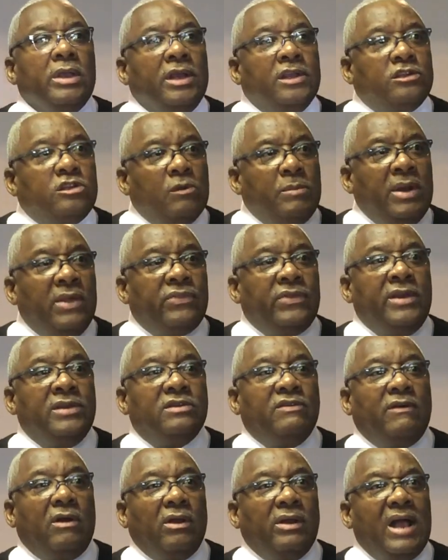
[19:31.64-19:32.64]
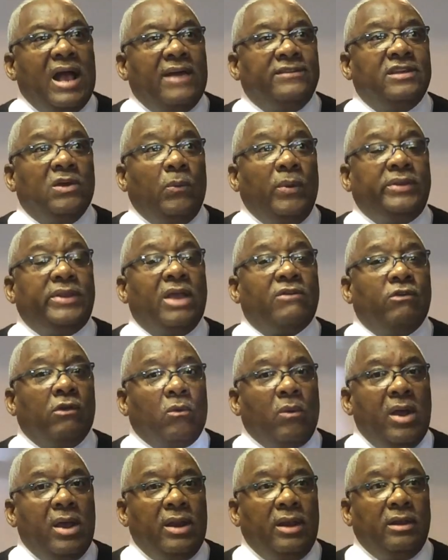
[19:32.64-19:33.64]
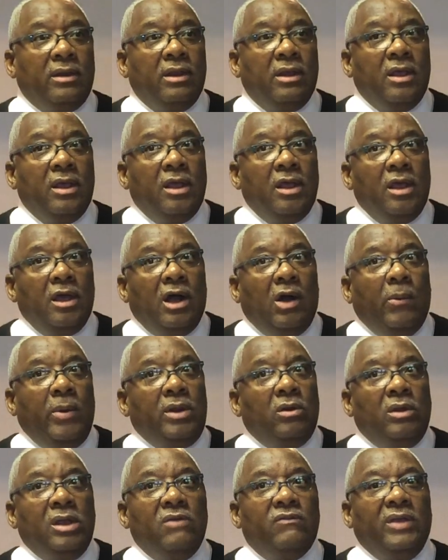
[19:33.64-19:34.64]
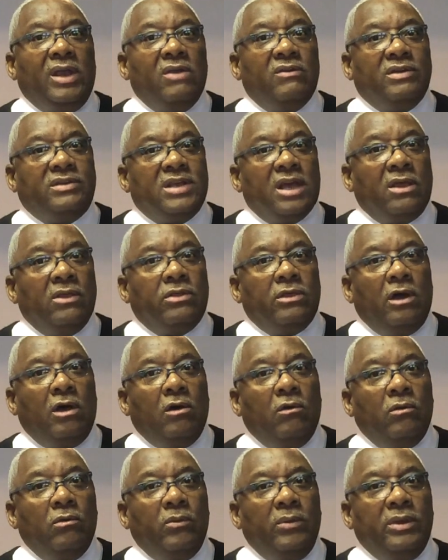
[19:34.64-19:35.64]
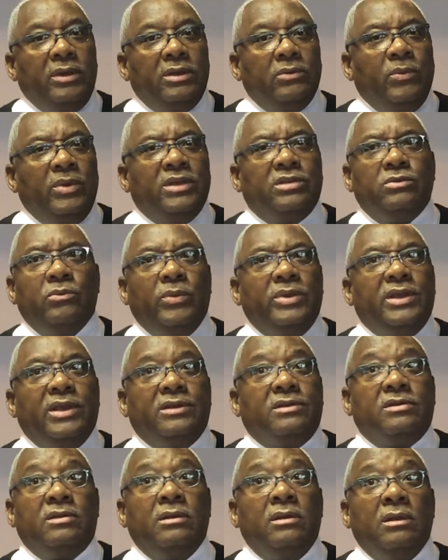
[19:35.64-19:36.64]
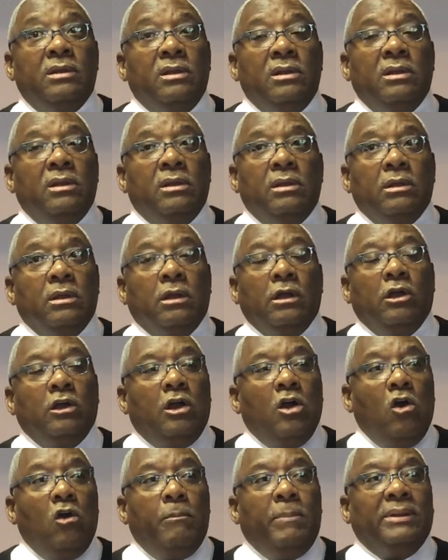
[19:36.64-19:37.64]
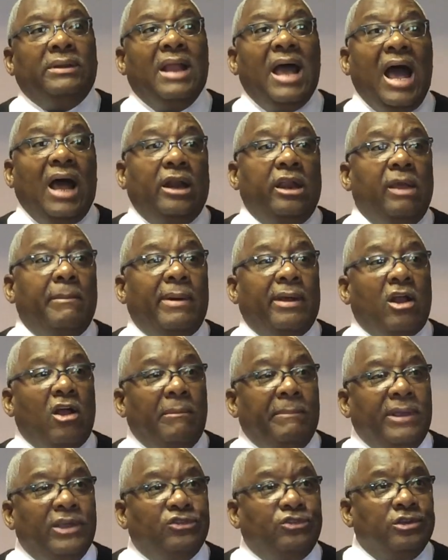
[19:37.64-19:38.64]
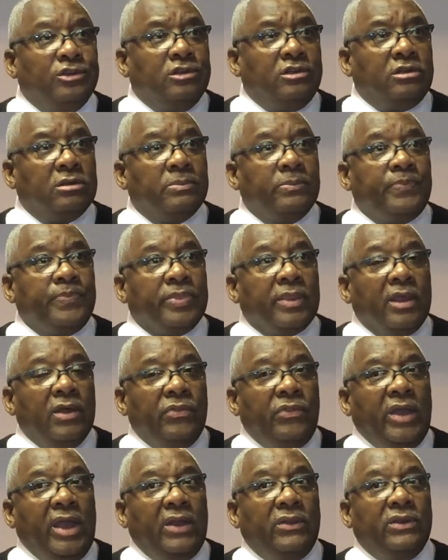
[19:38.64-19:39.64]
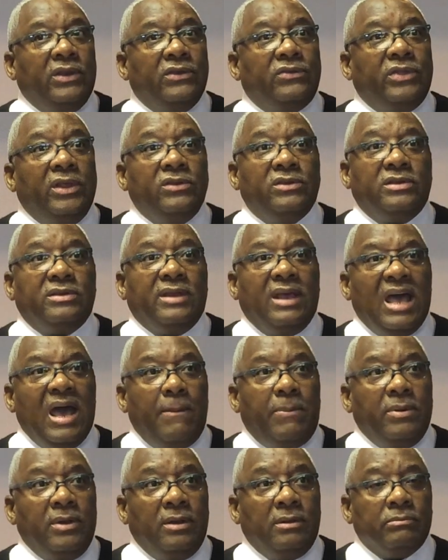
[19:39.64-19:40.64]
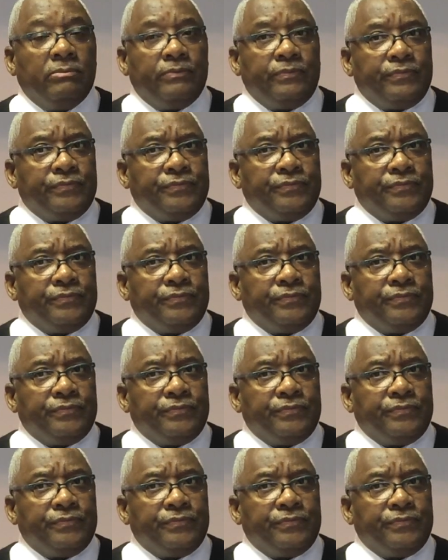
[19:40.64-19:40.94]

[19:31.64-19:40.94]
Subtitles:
in so many things of our lives that we take for granted, or we don't even give a second thought, we just go banally about our business, thinking that things isn't happening,